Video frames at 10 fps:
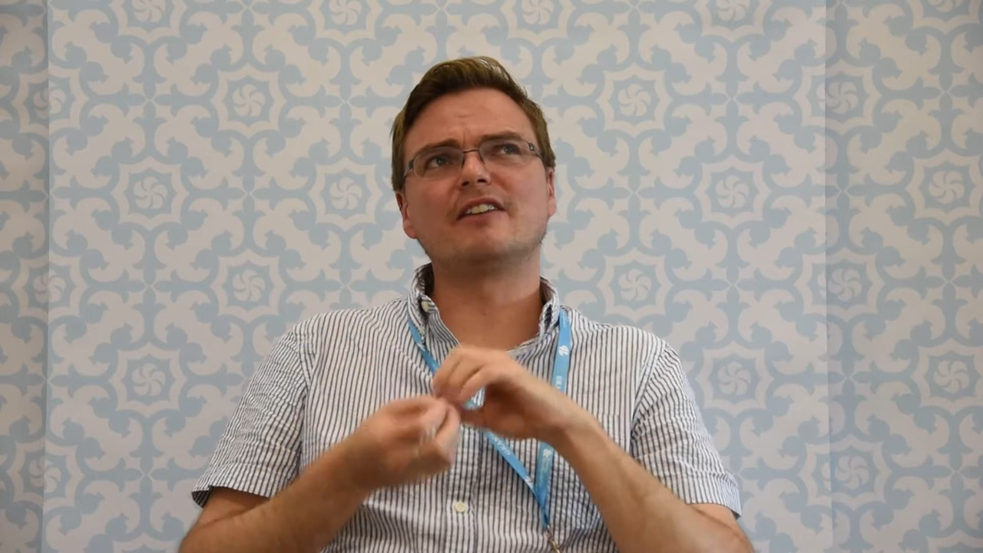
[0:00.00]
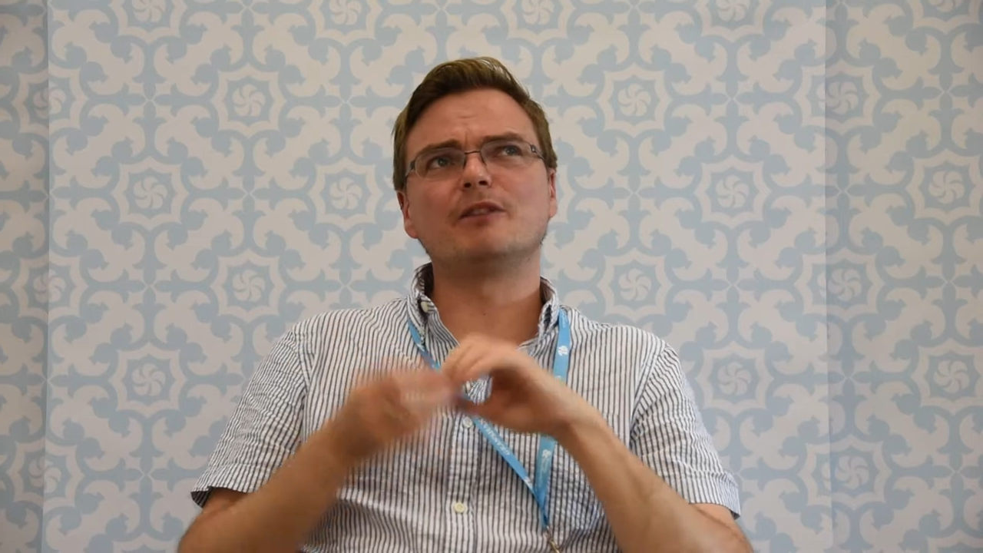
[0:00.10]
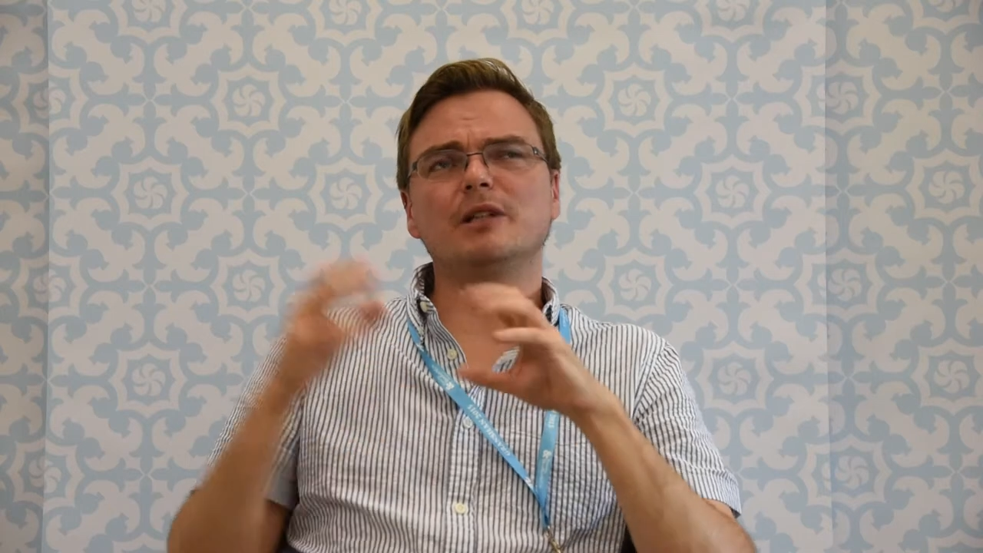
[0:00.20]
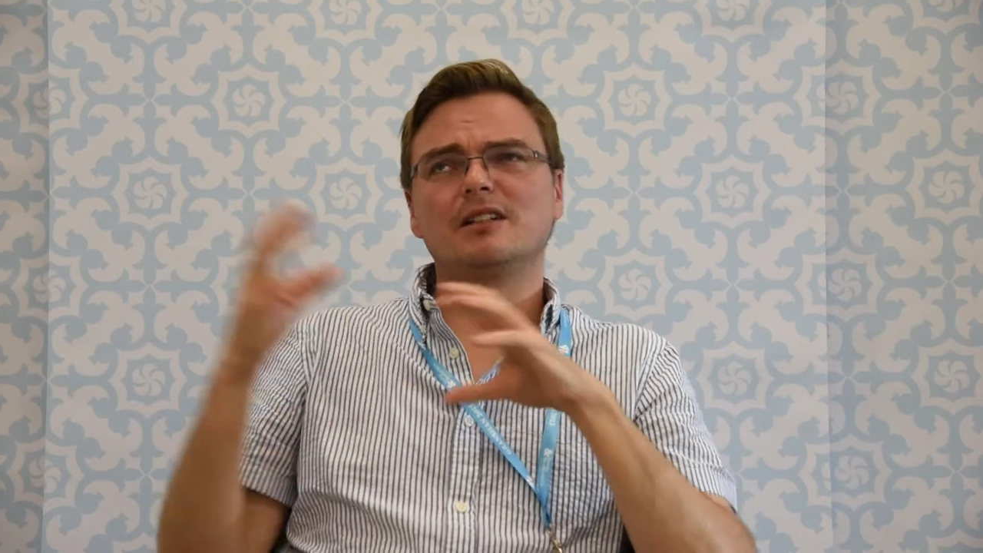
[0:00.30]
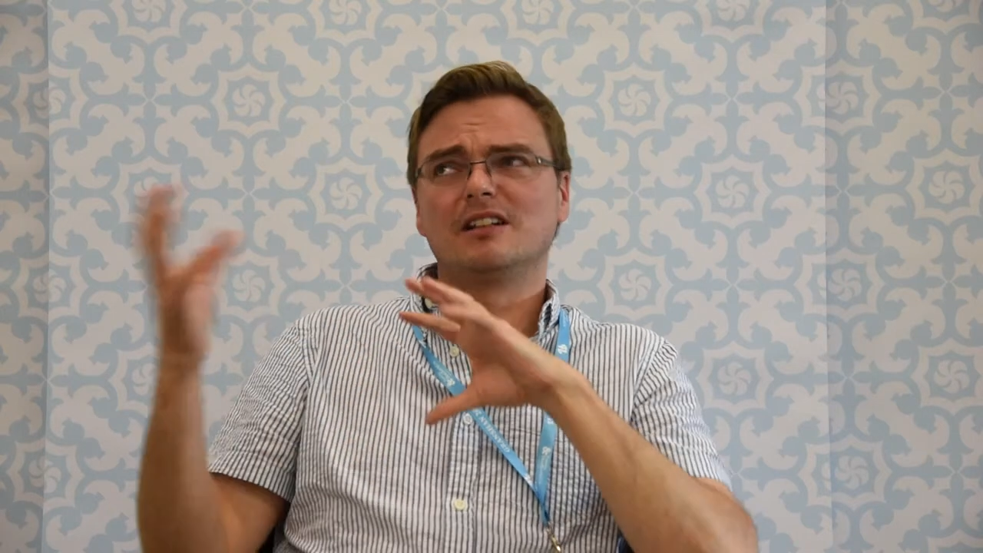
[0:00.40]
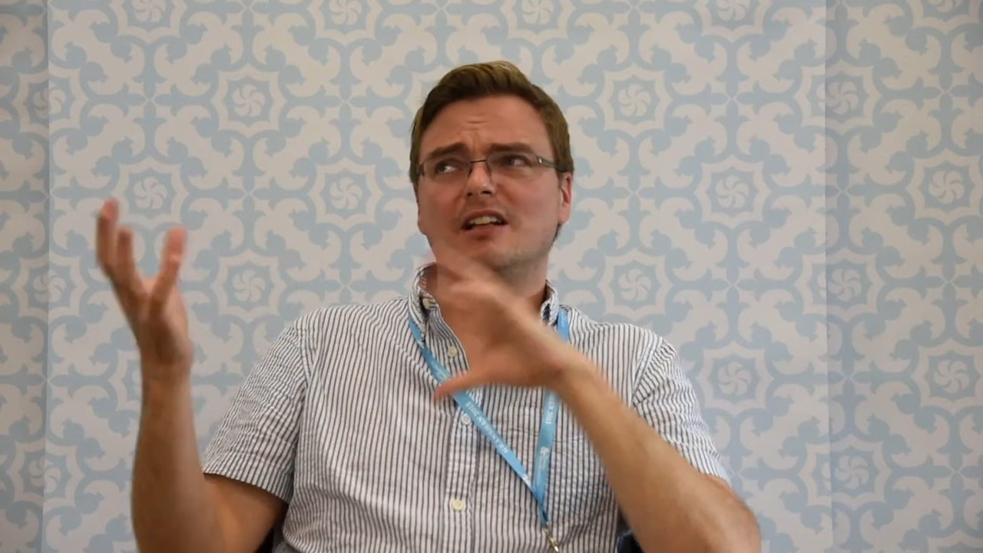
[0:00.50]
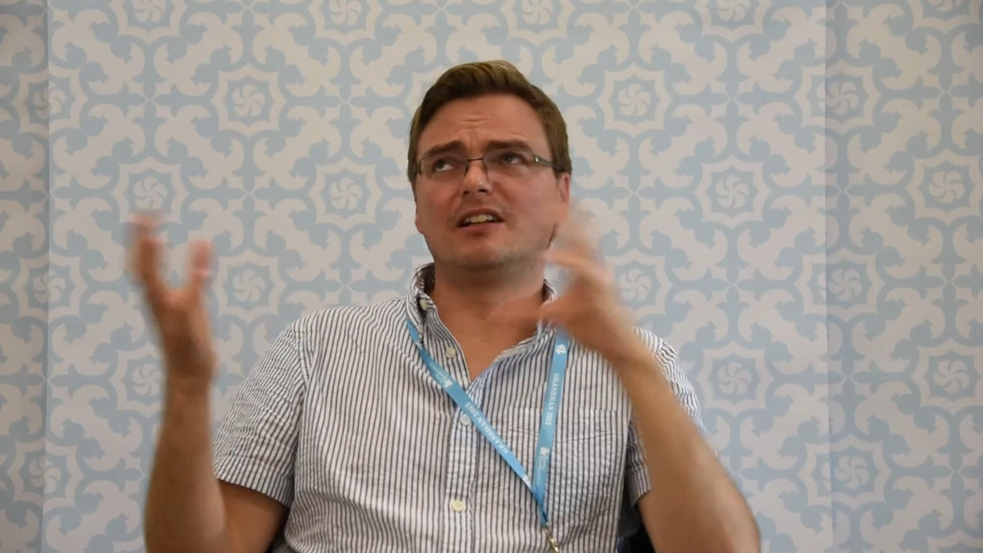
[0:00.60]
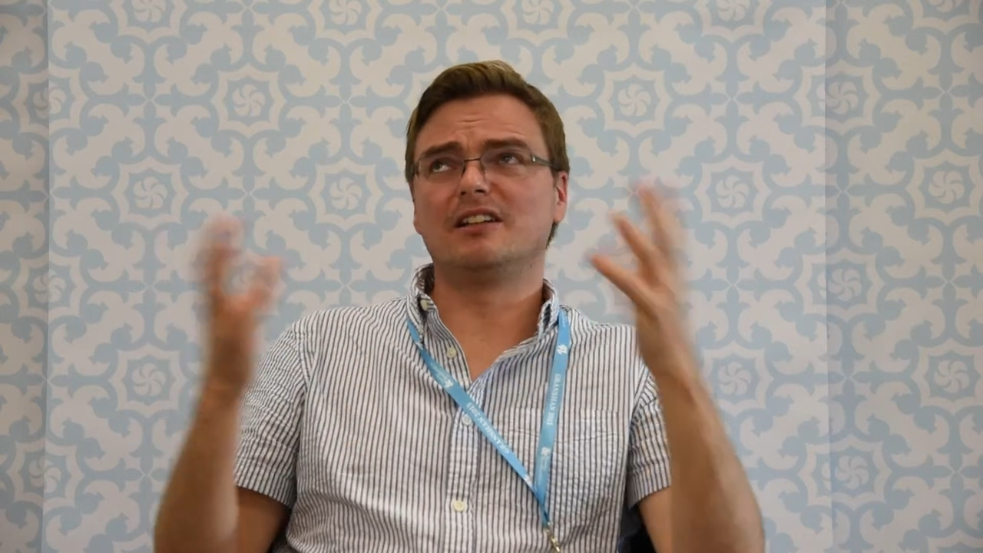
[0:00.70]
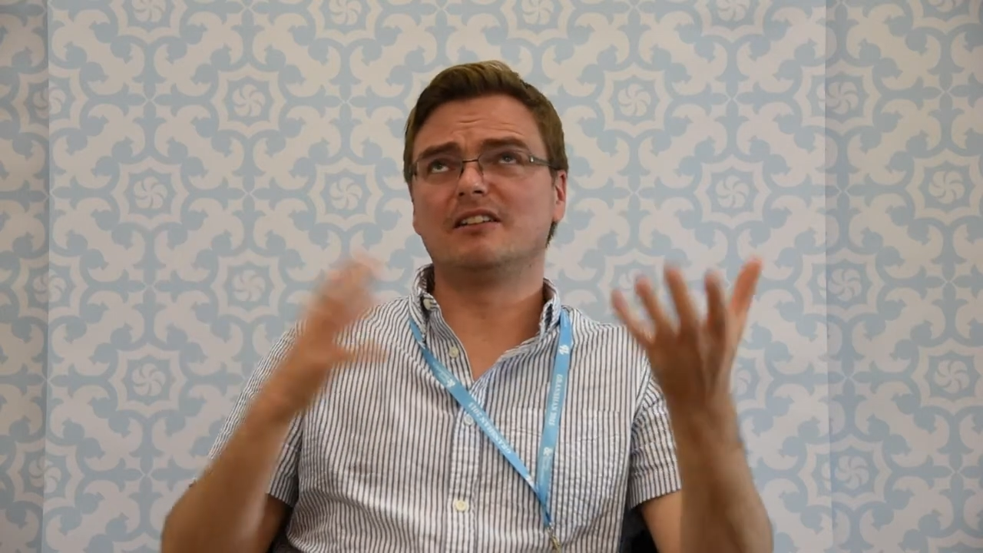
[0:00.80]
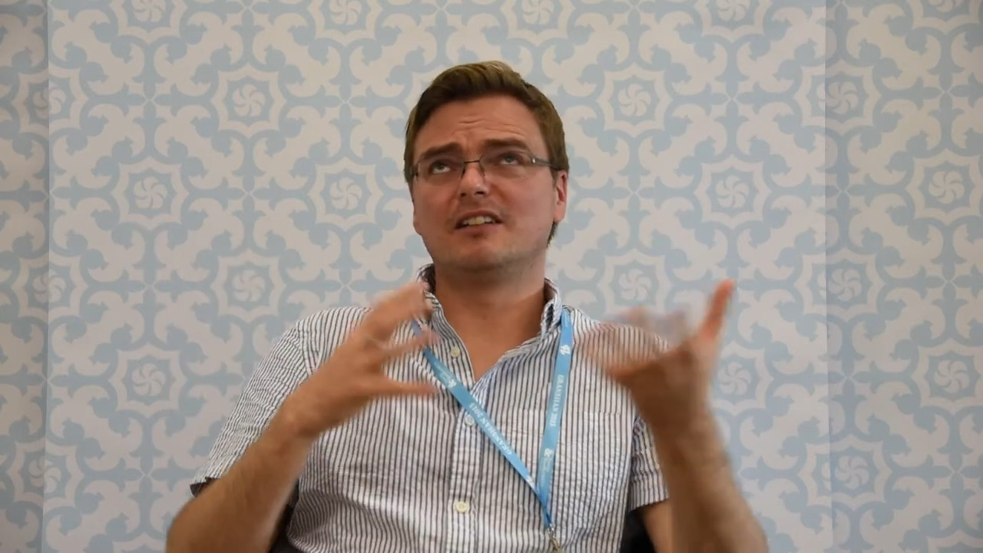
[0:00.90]
then we can
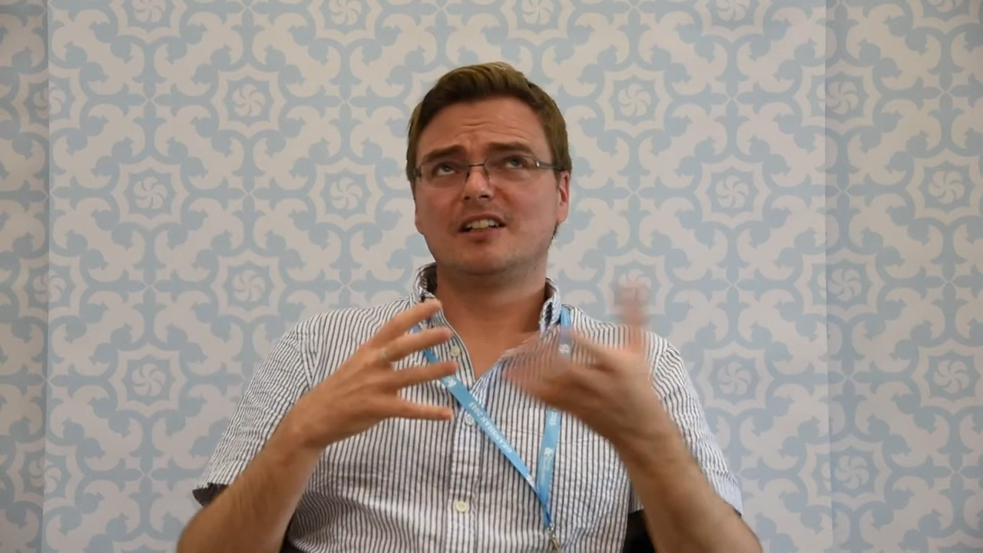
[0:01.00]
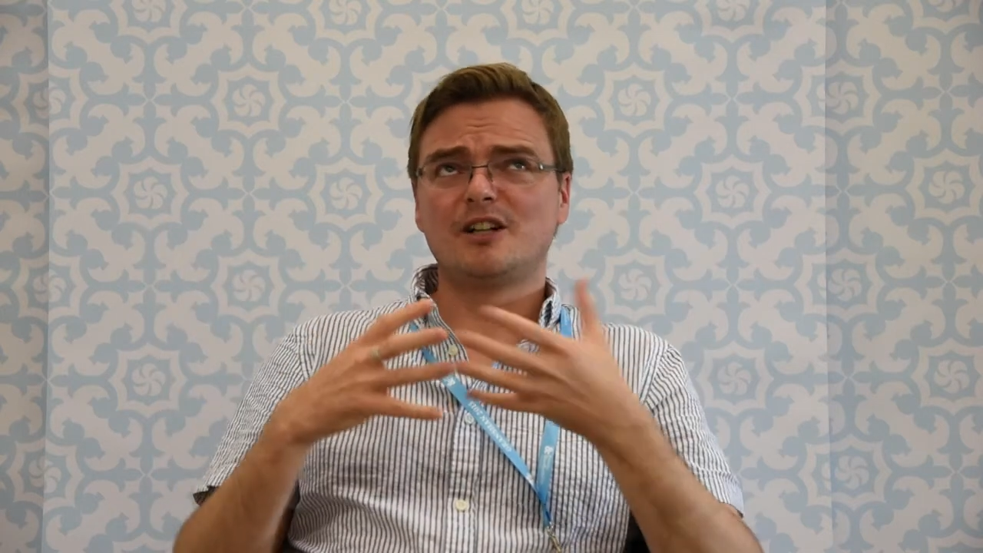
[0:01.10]
learn.